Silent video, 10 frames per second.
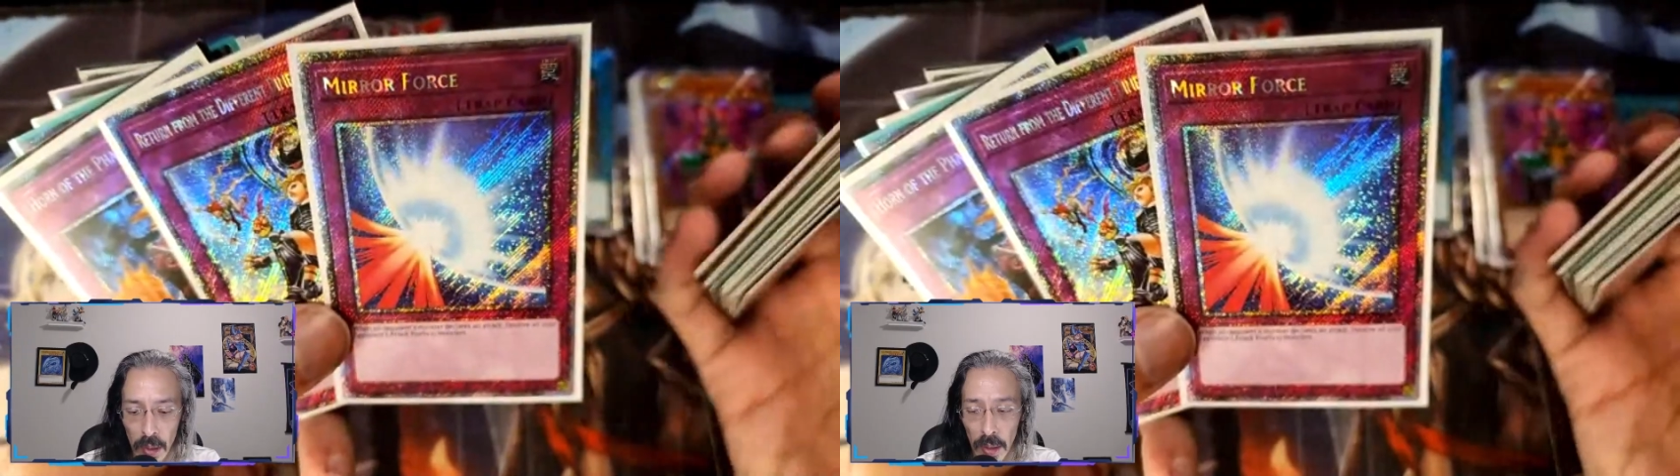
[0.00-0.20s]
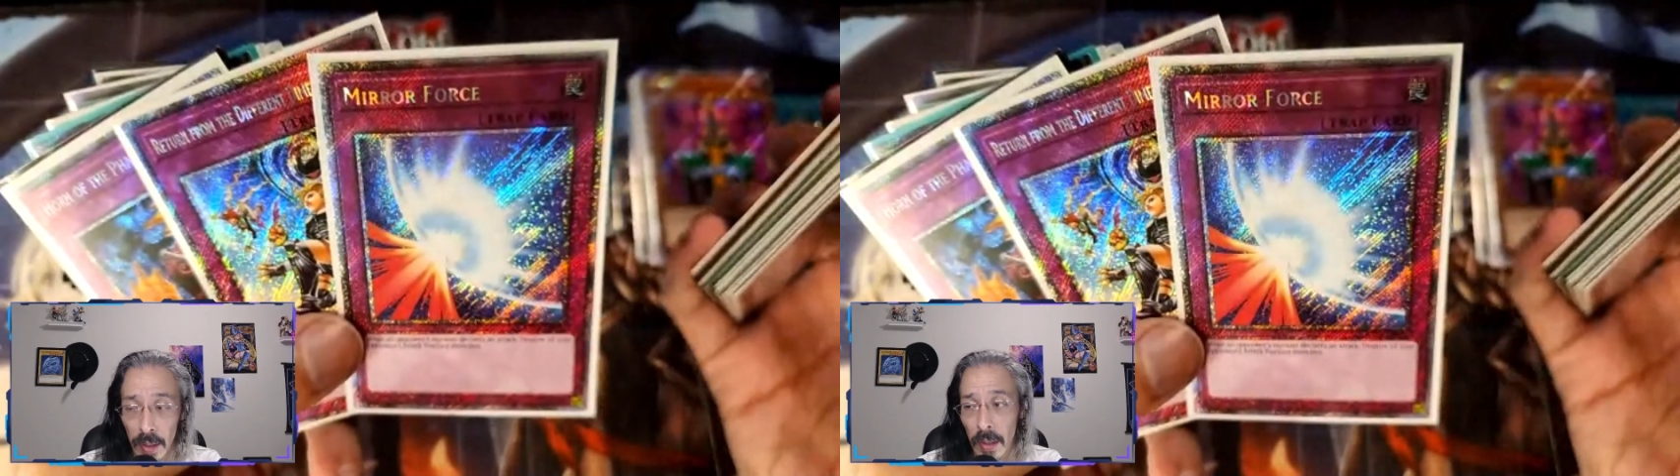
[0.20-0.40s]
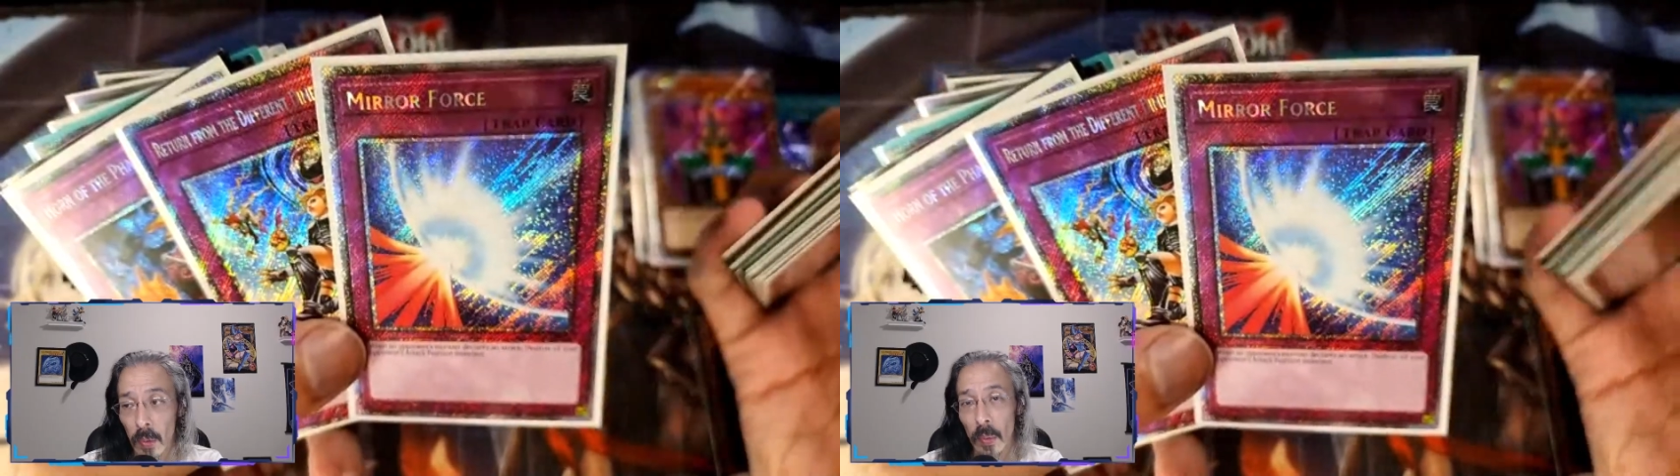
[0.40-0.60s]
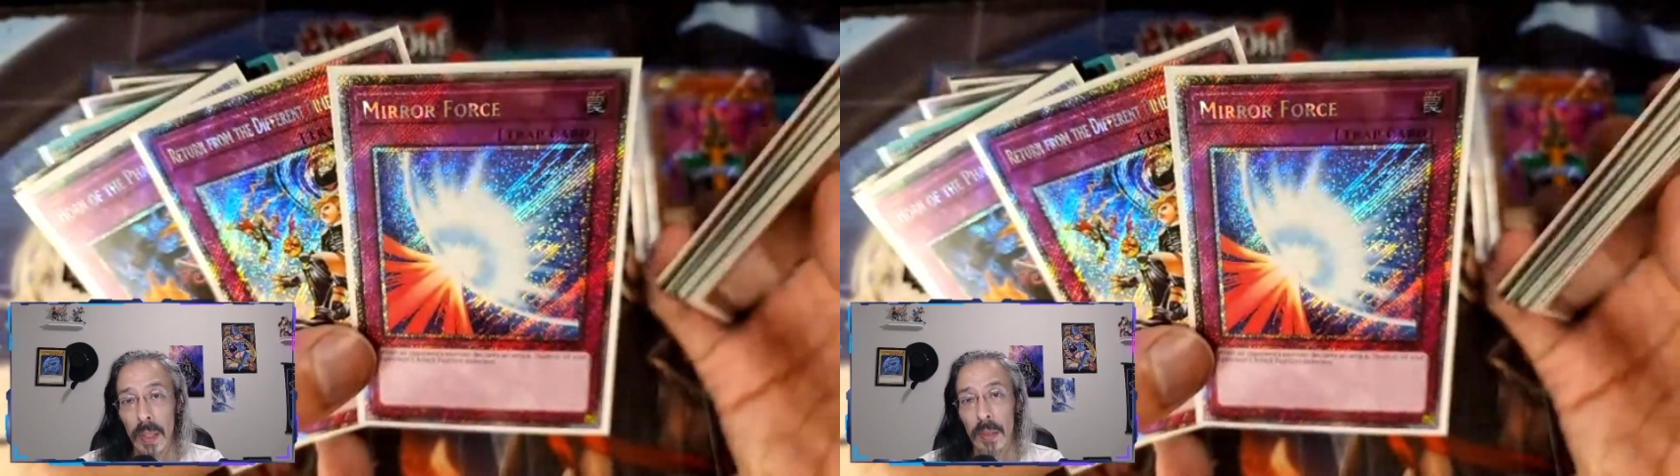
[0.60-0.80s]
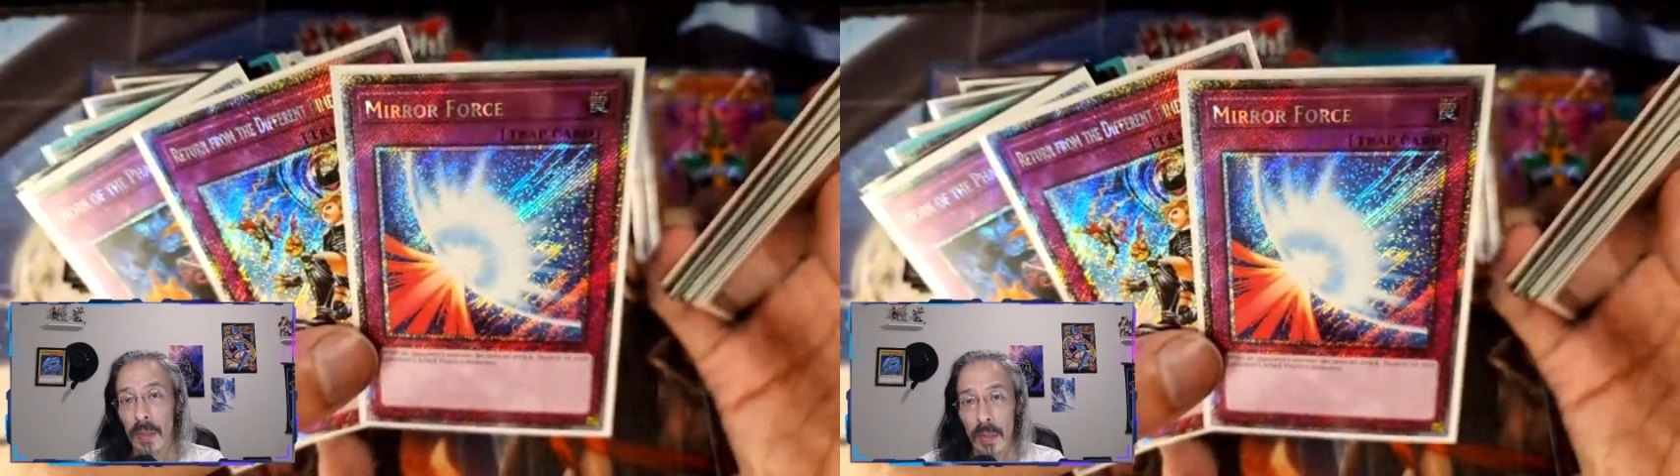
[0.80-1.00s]
I can't wait
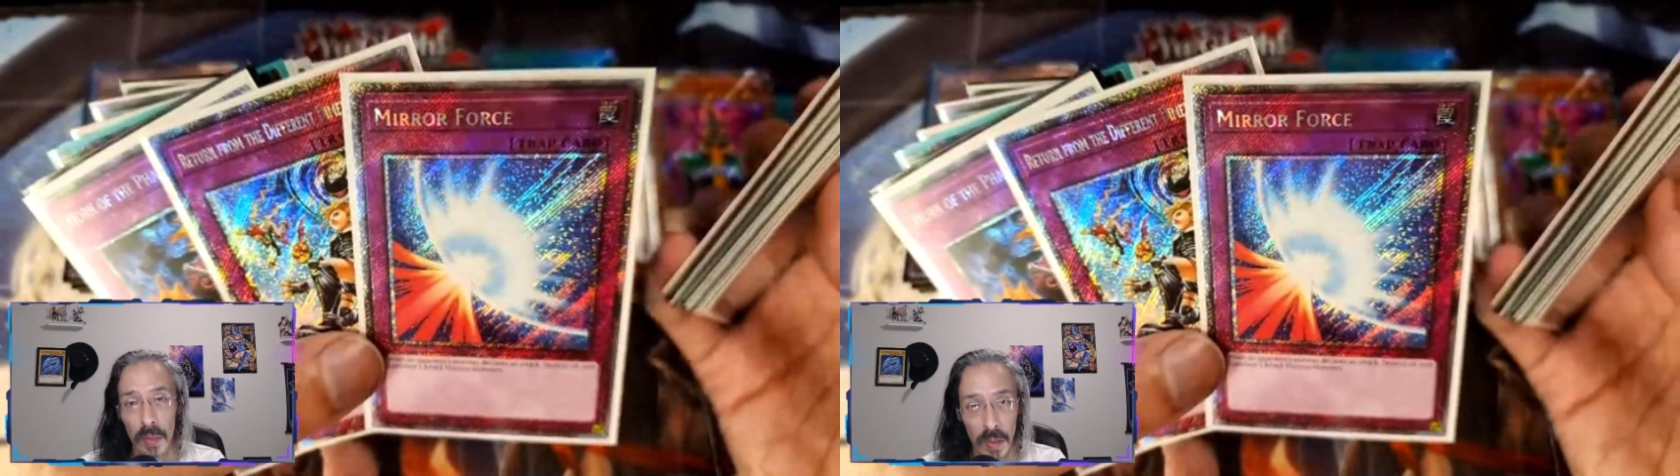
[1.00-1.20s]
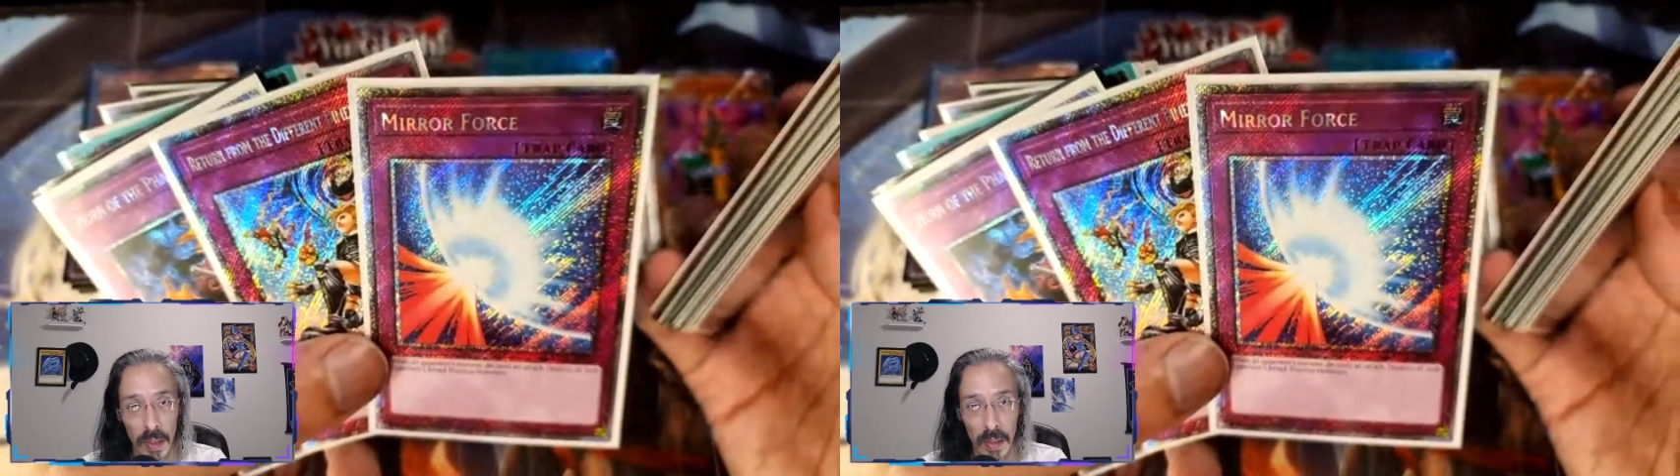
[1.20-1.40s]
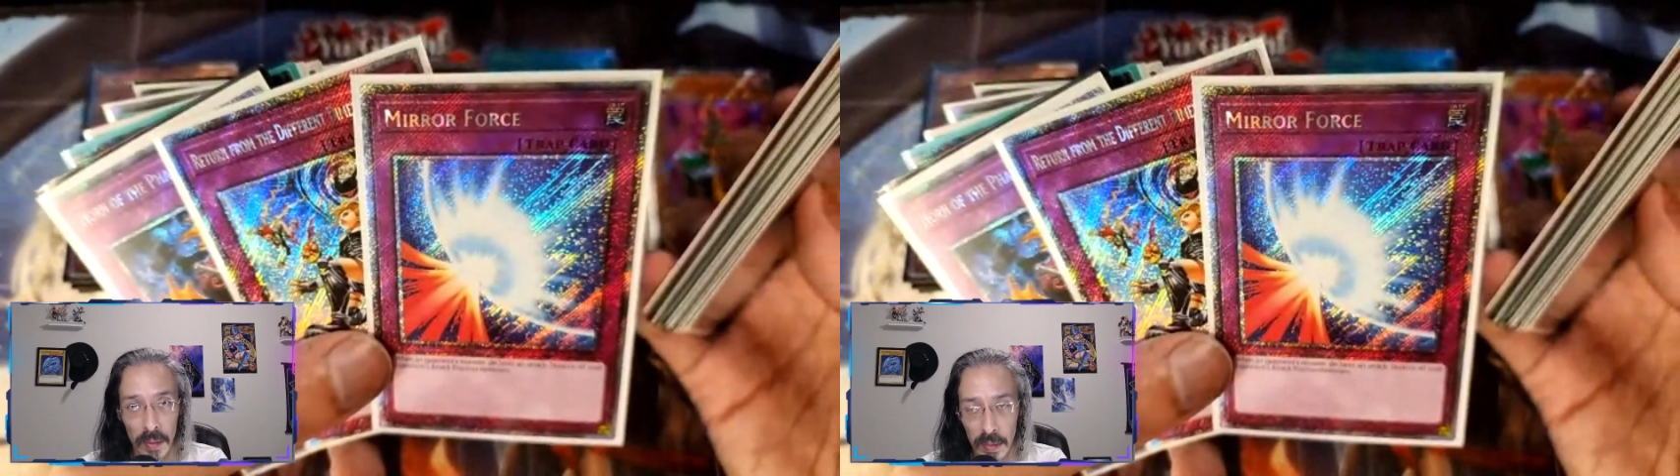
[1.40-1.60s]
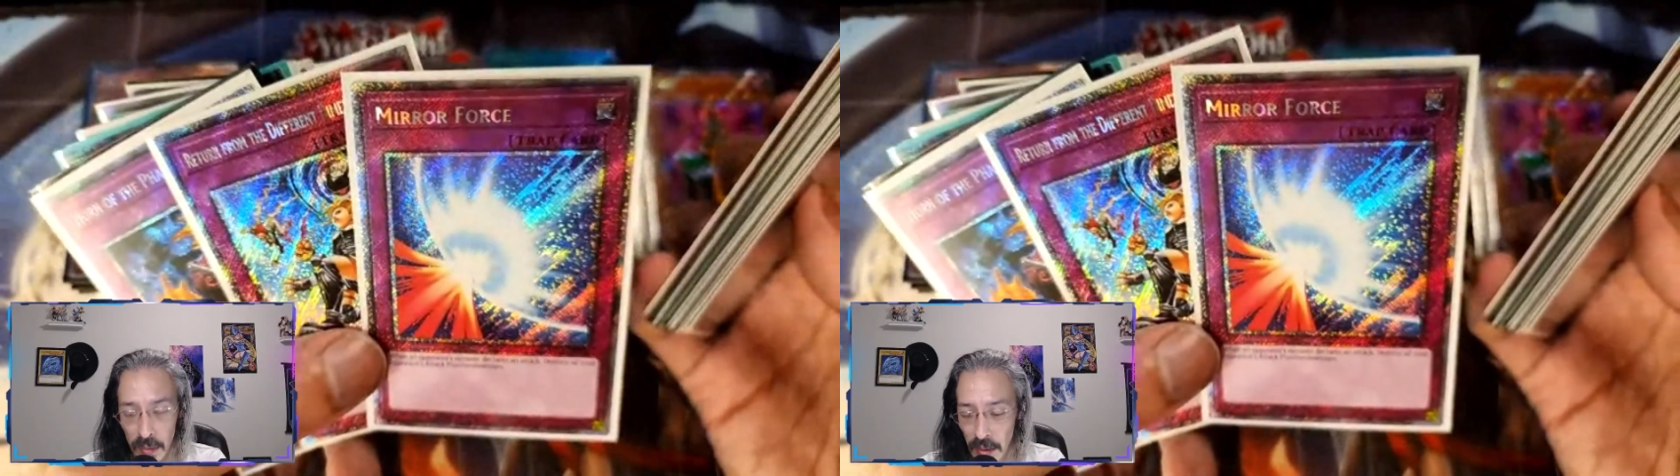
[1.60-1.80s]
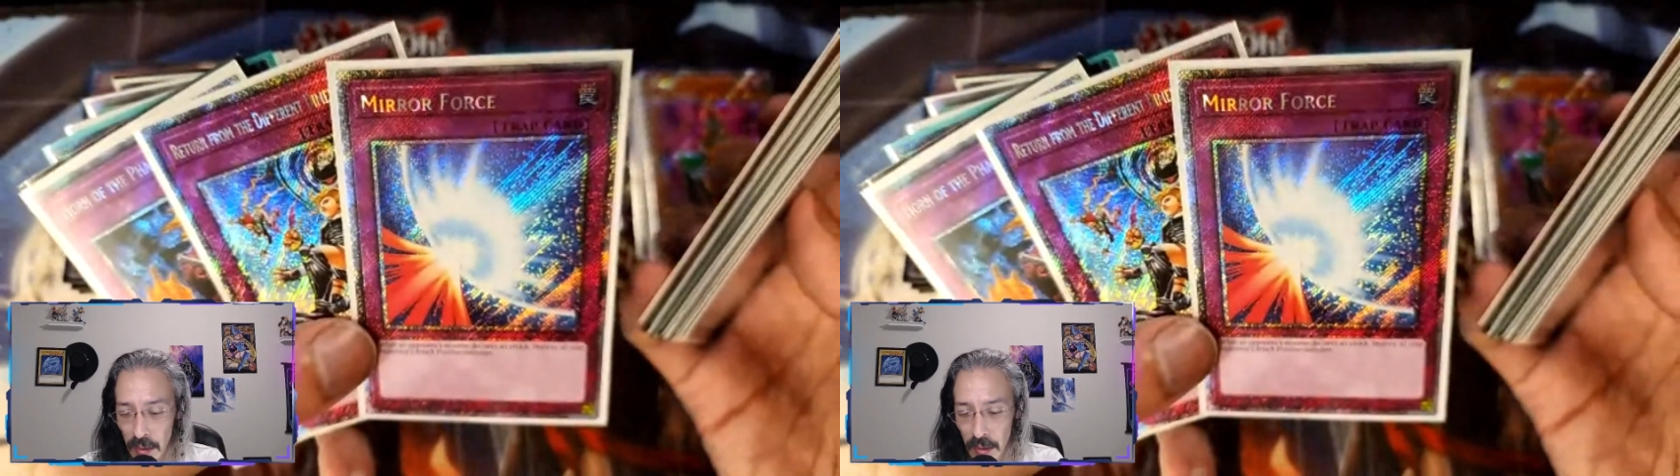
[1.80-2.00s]
to show you guys
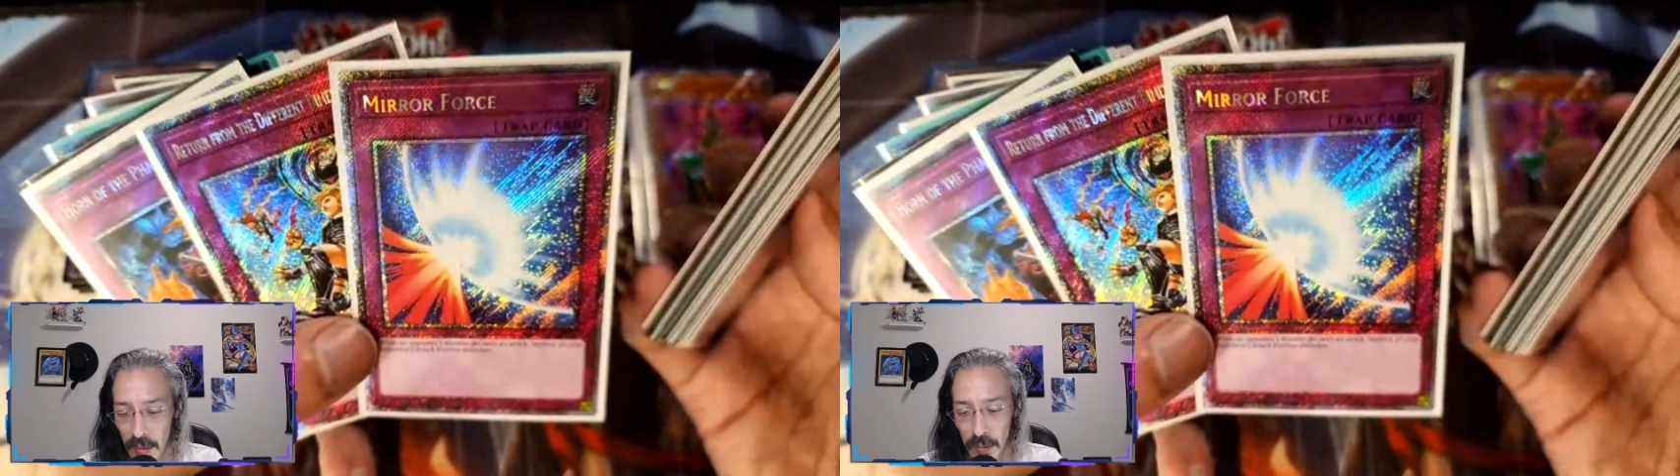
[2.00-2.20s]
in the